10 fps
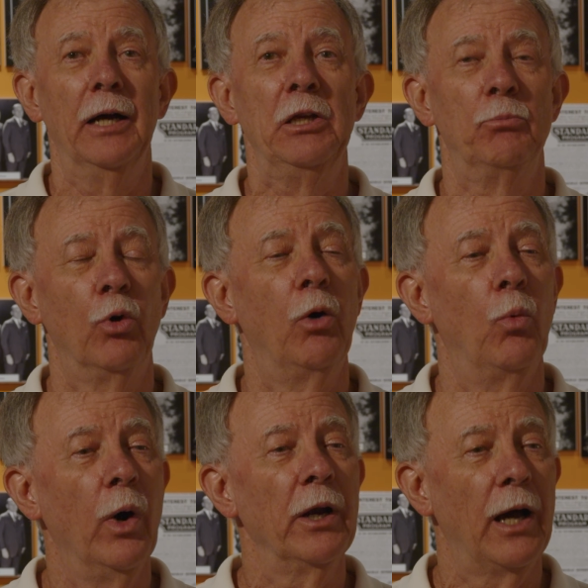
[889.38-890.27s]
he brought
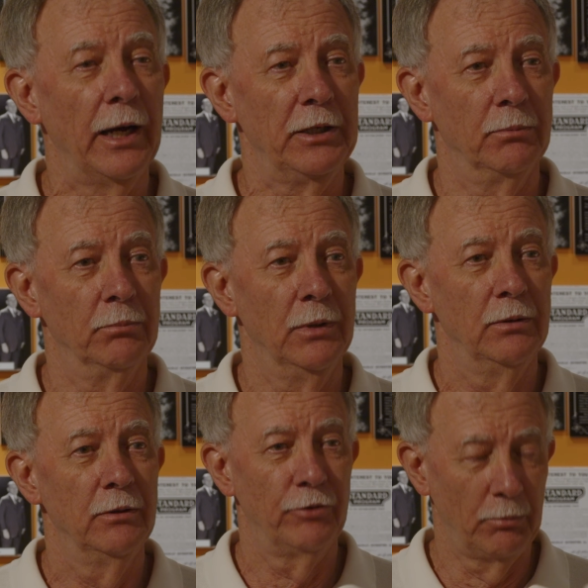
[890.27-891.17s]
one item
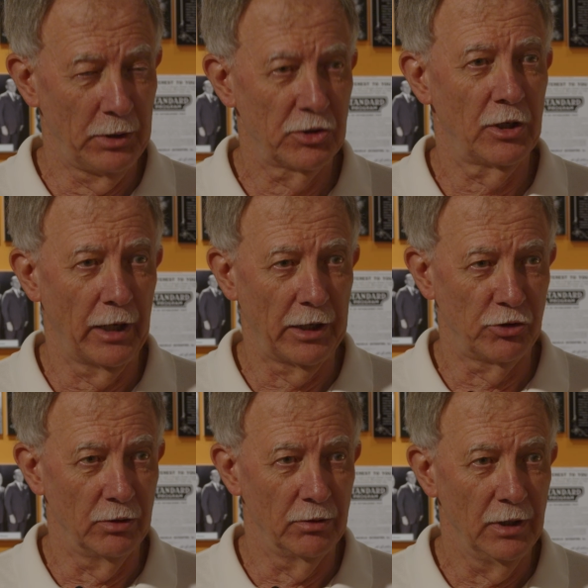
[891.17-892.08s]
from his
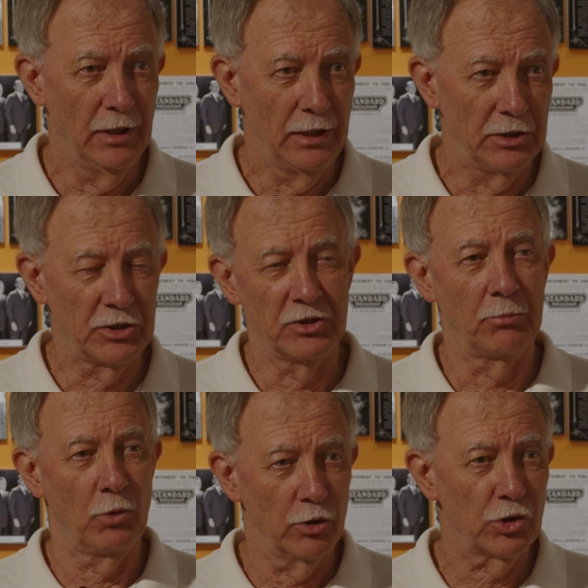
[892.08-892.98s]
collection. He says,
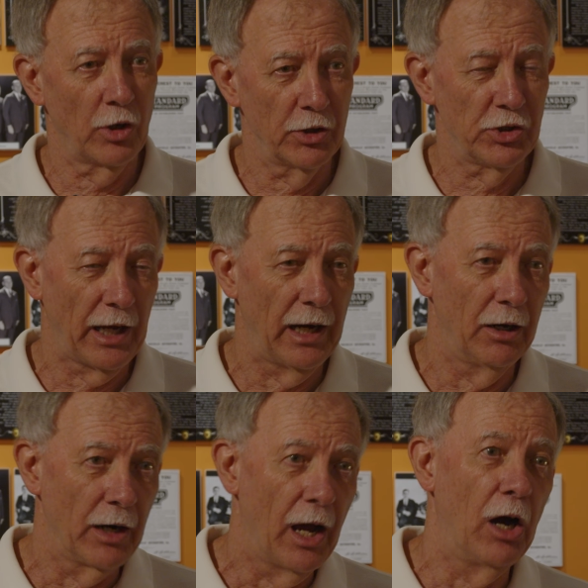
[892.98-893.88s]
I'm going to start you
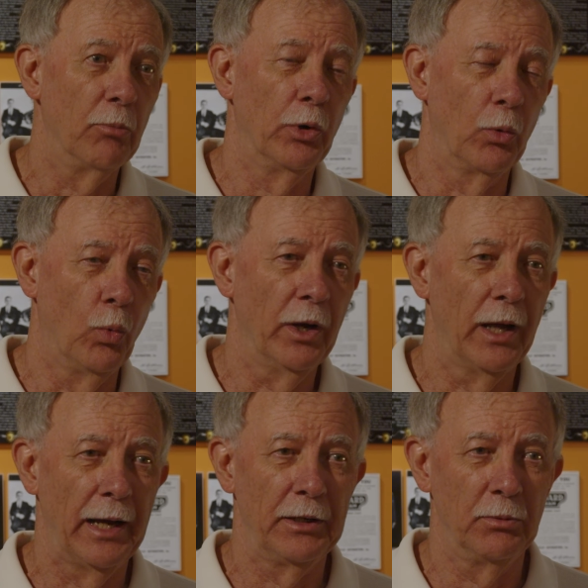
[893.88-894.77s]
out. I'll bring one
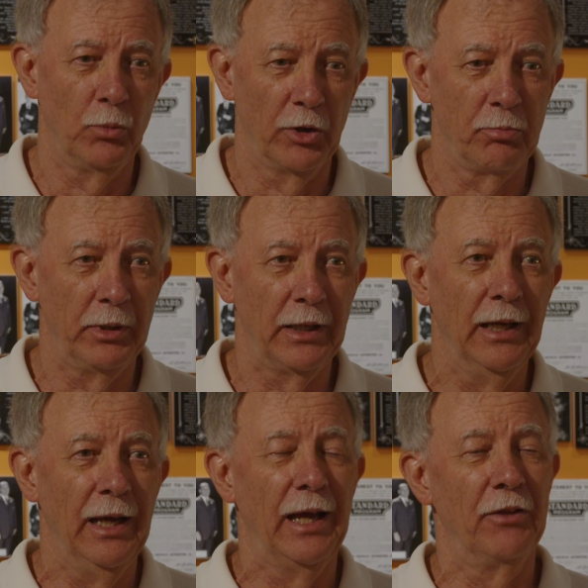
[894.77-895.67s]
item with me,
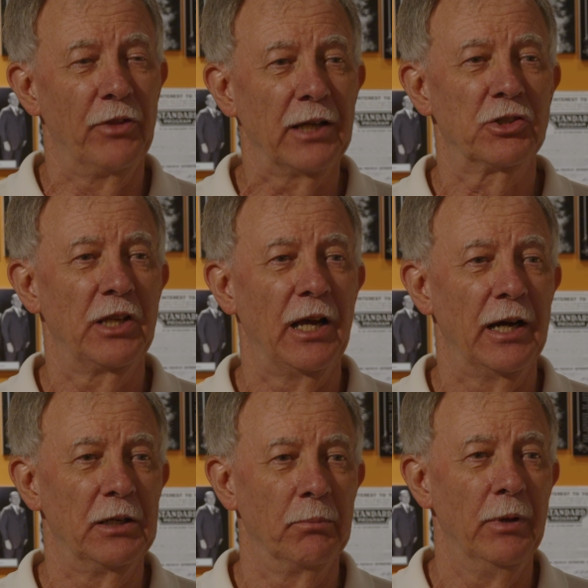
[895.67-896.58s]
and that's the
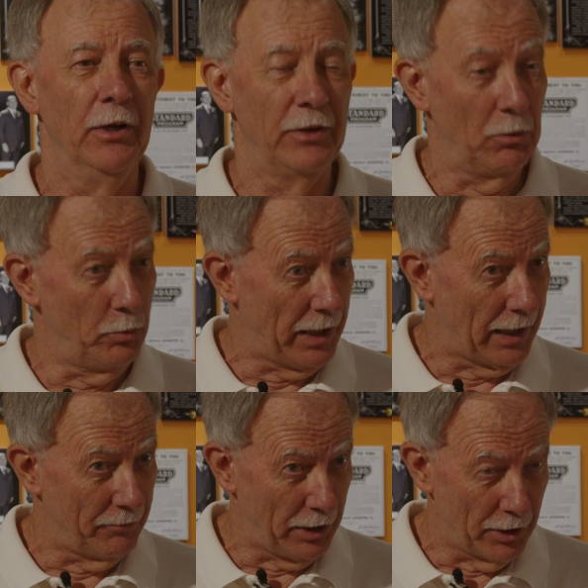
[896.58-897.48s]
item that we
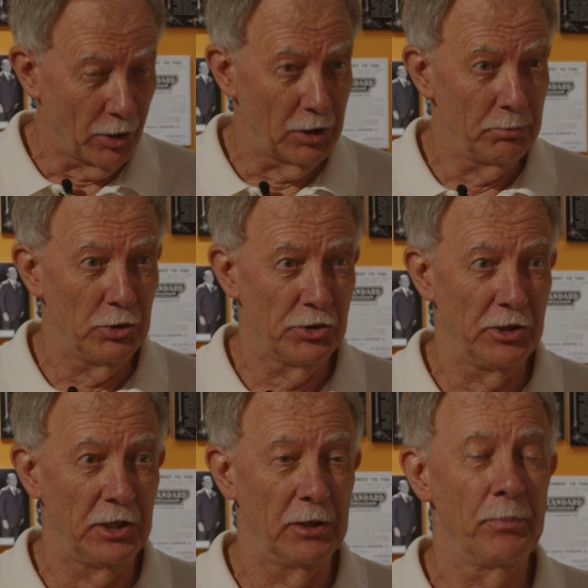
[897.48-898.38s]
have in our
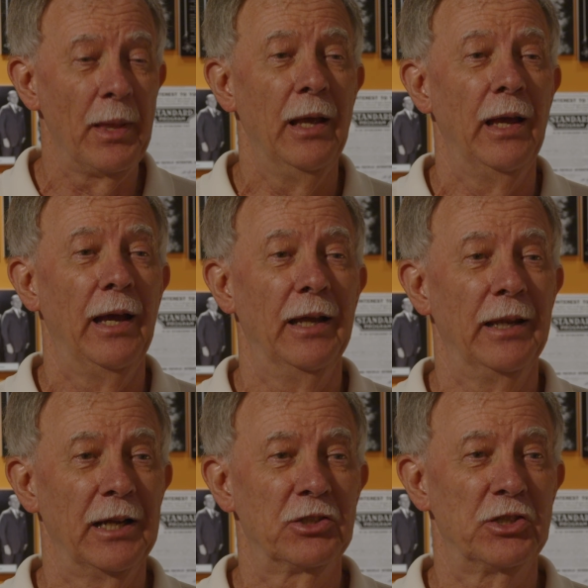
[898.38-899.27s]
museum, and
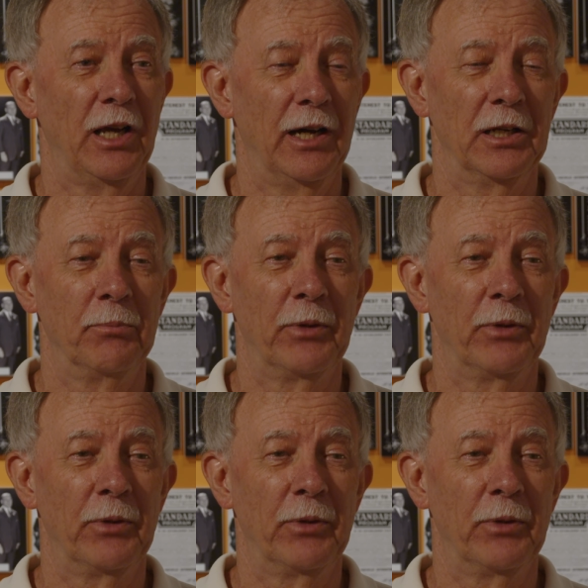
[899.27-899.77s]
that's the item